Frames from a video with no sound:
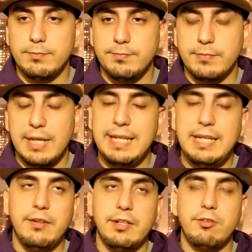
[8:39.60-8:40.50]
any
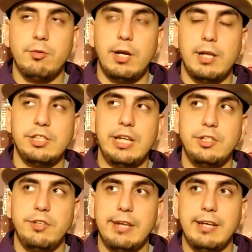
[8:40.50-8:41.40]
other
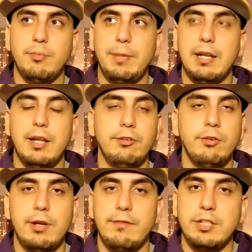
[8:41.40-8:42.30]
changes? I expect Lonzo
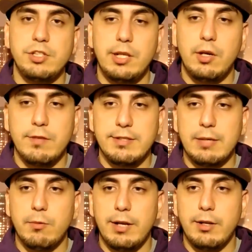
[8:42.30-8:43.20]
to eventually
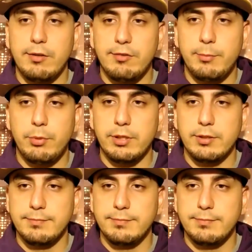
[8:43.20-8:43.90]
overtake Rondo at some point.